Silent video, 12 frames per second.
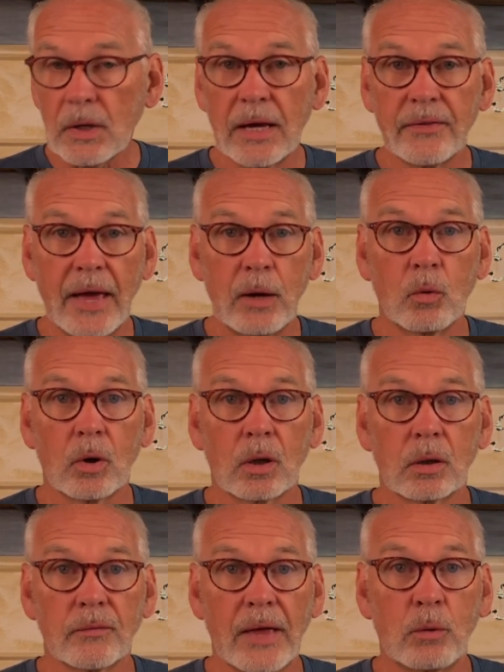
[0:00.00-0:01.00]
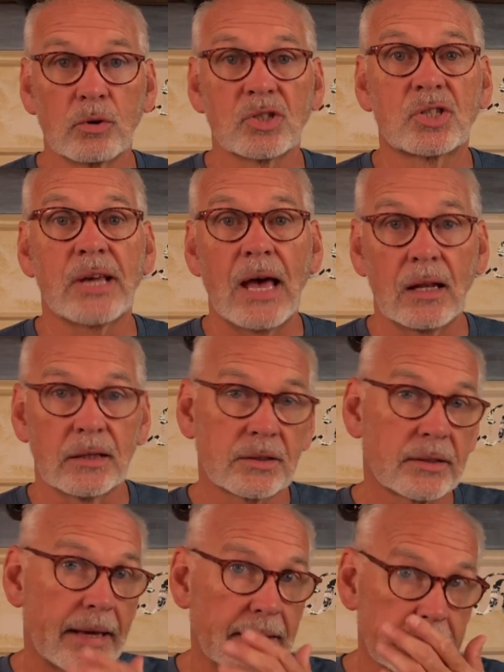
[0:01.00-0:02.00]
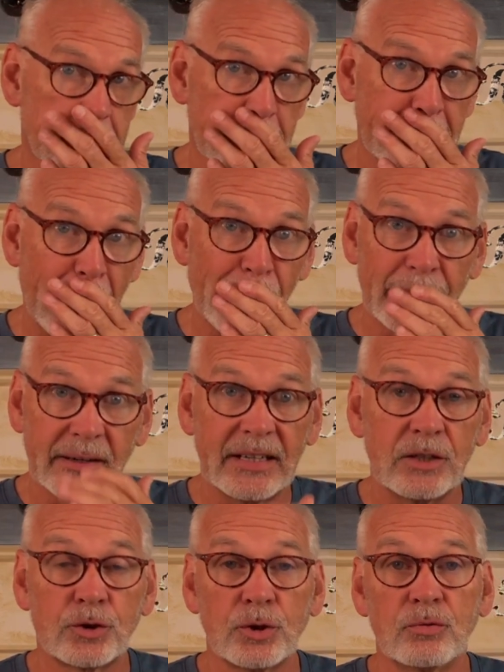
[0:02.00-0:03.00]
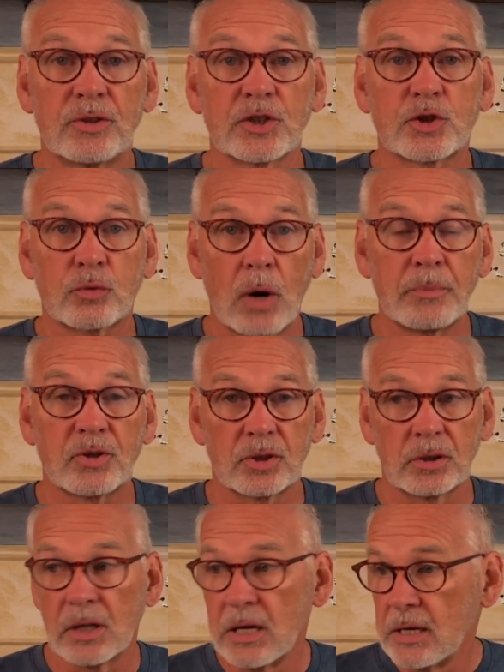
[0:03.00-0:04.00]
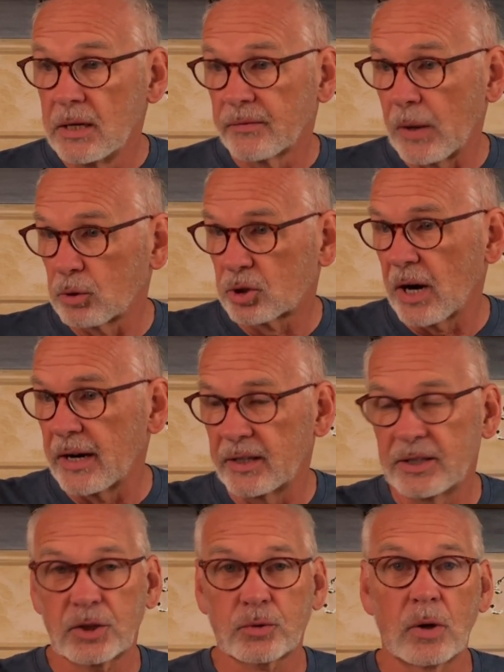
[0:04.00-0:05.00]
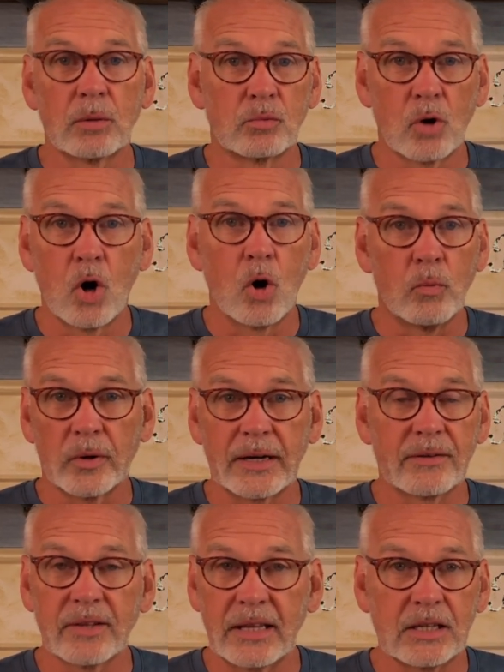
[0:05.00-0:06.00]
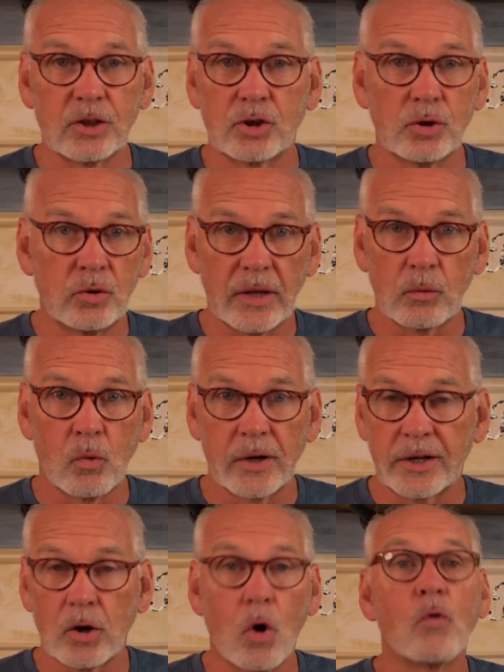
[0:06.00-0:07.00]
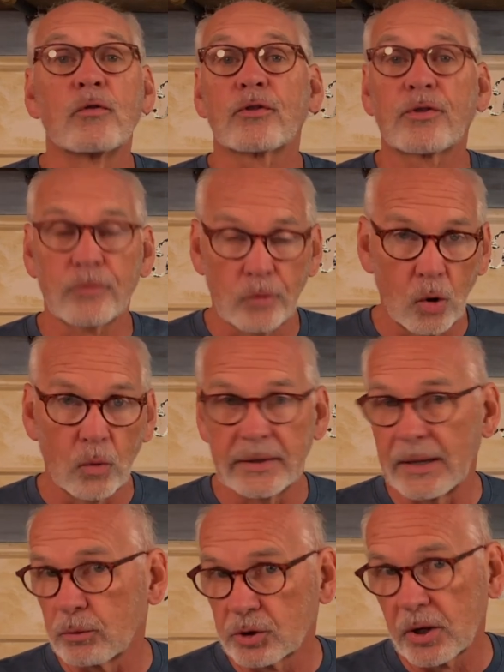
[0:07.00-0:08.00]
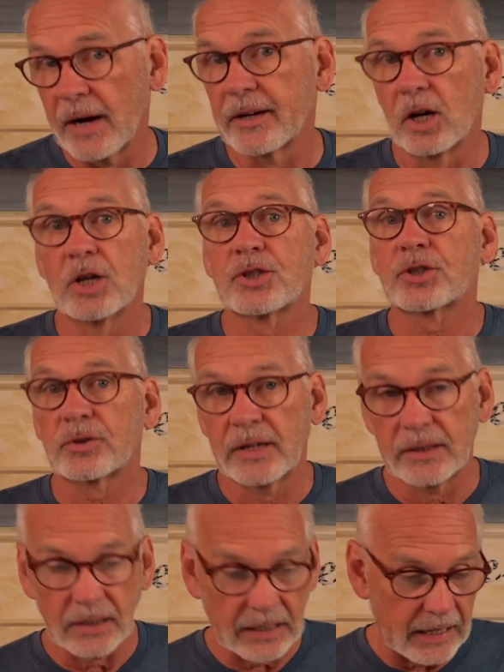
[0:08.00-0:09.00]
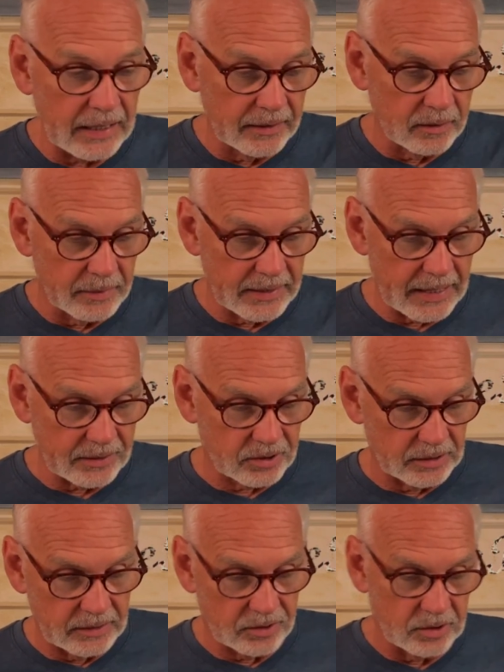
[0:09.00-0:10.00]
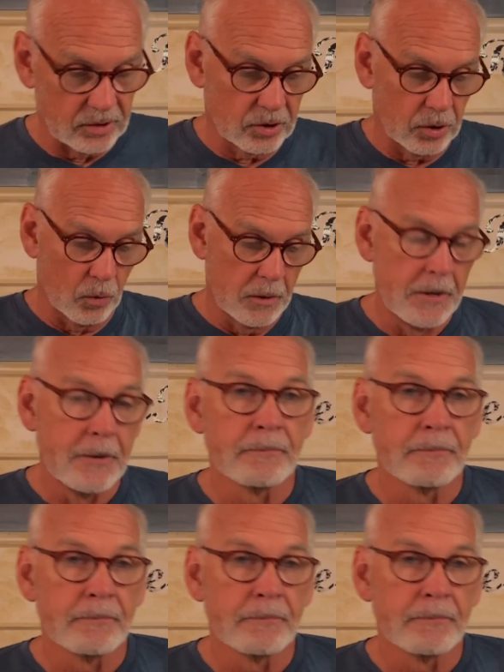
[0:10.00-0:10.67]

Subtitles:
and they were zealots. That is, that they were into disruption. They were trying to disrupt Rome, whatever they could do. They wanted to overthrow it. They were trying to usher in the kingdom in that sense. And so